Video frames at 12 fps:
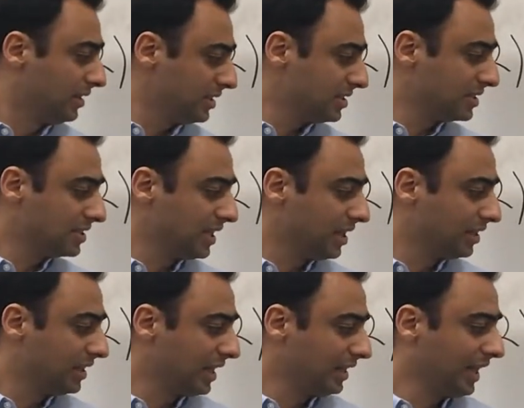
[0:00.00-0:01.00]
this
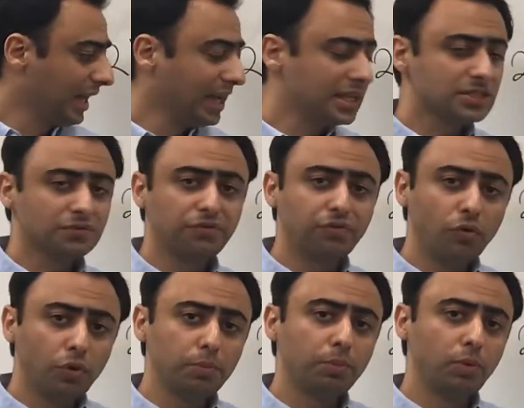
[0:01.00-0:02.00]
set that has
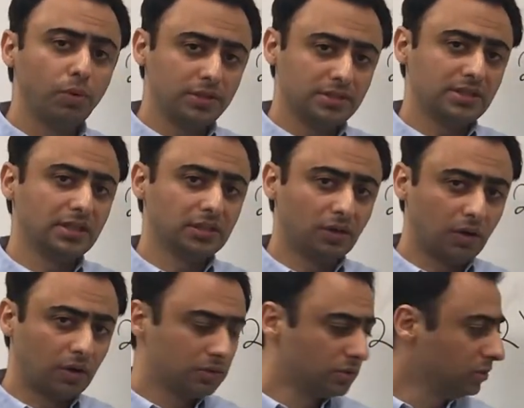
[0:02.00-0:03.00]
four points in
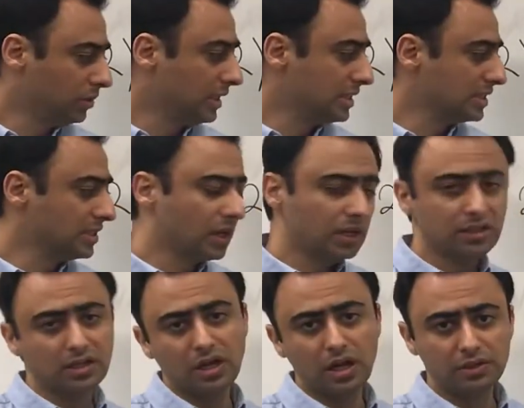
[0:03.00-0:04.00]
R2 is not
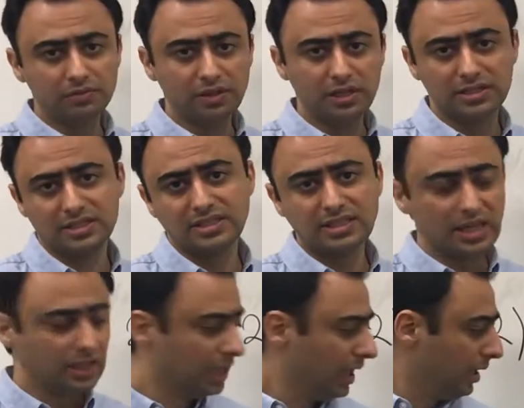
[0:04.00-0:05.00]
a convex
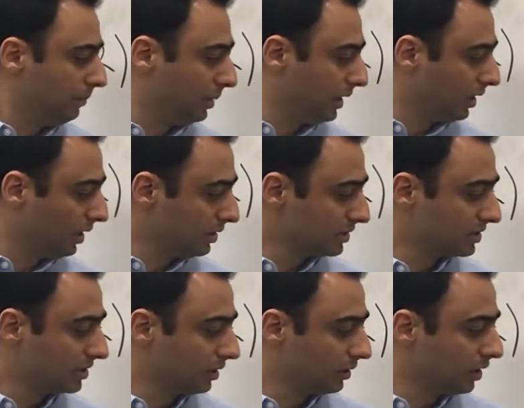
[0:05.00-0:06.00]
set
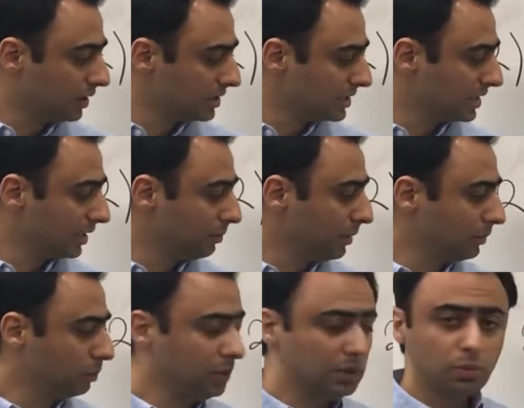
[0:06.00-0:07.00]
because the line
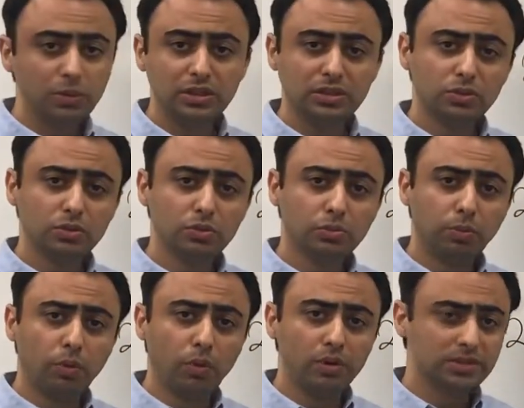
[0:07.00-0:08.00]
segment between two
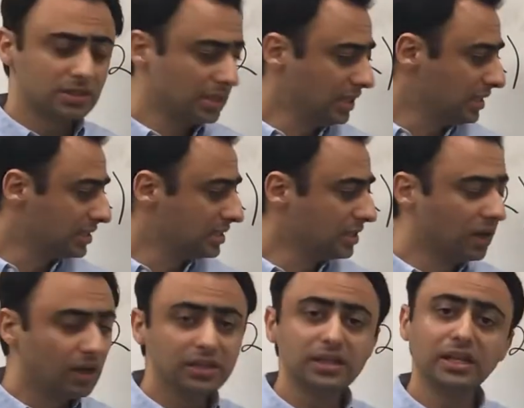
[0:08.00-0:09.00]
points is
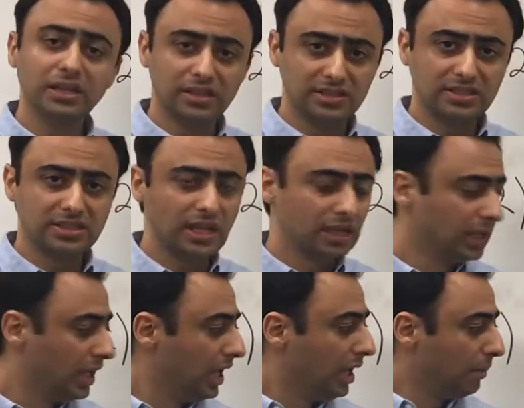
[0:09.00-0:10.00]
not in the set.
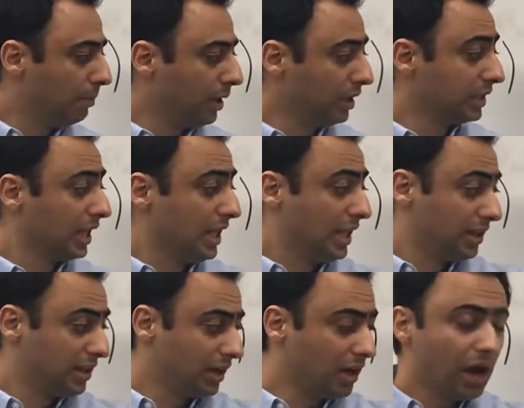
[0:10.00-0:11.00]
But
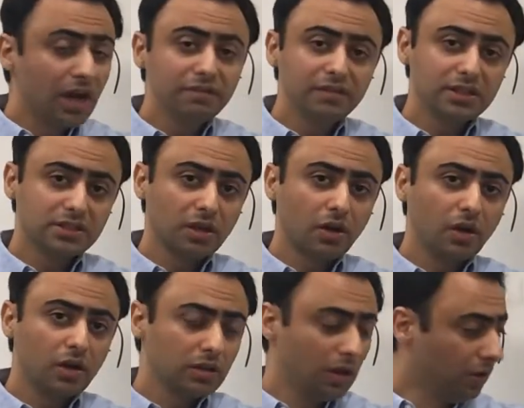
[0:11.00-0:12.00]
the convex
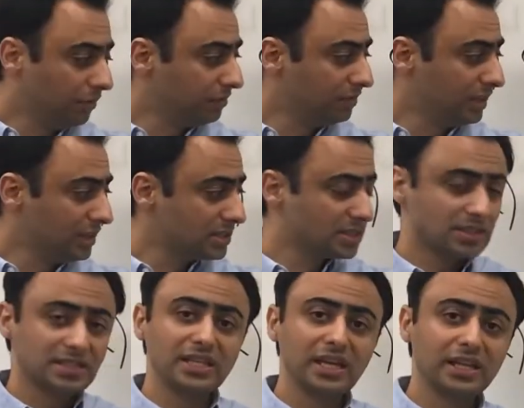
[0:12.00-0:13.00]
hull of this
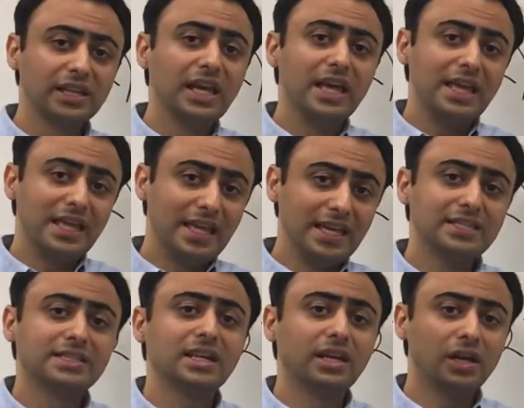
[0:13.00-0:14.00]
set
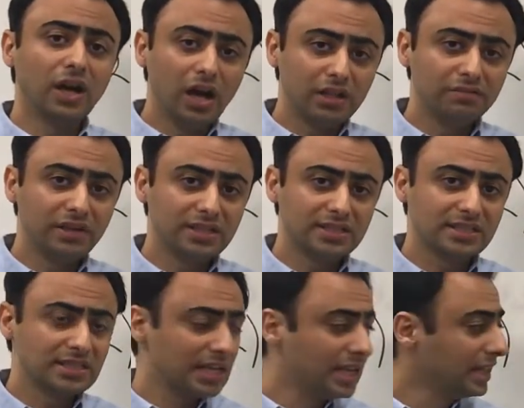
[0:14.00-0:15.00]
is a convex
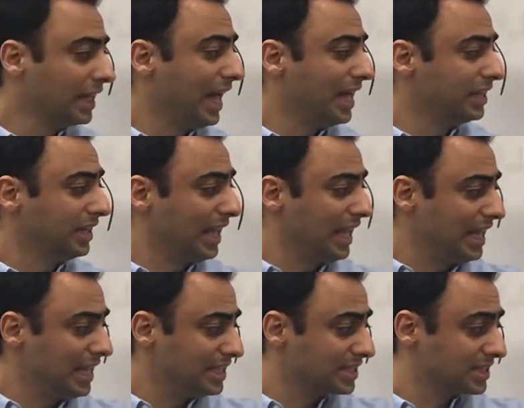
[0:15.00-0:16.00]
set and
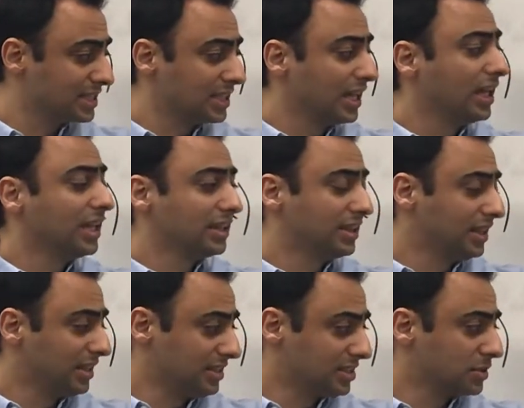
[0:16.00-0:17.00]
it's
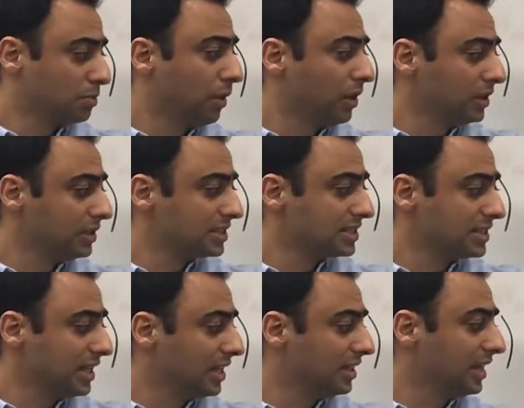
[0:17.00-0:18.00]
the smallest
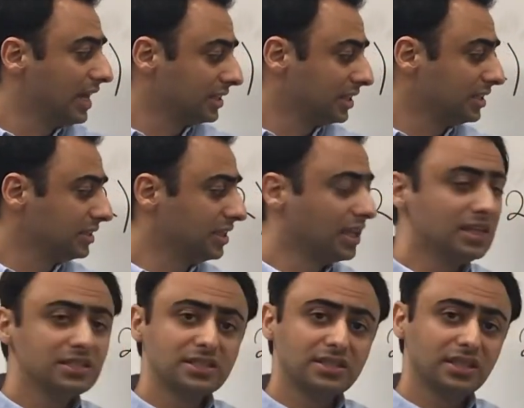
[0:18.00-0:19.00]
set that
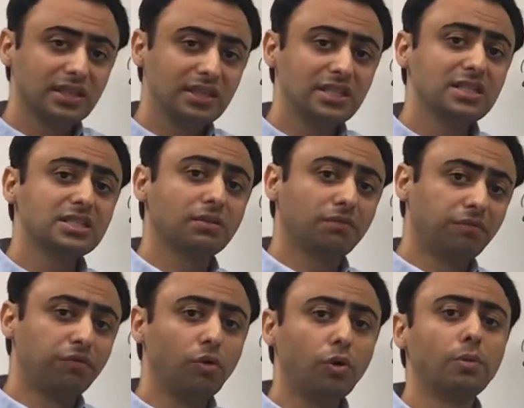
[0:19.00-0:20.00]
contains these
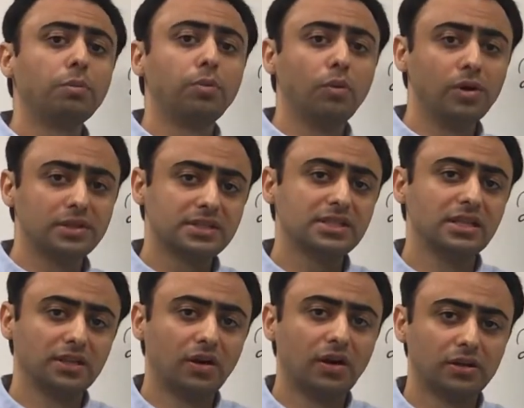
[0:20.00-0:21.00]
four points
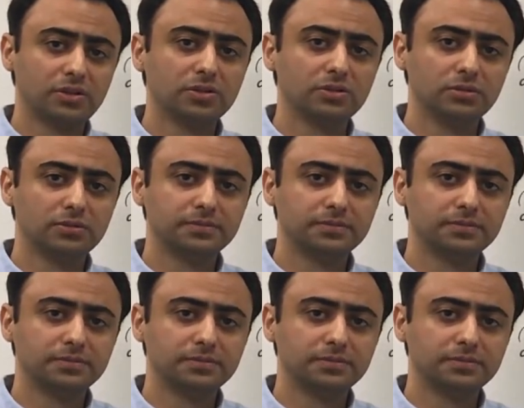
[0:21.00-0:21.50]
in R2.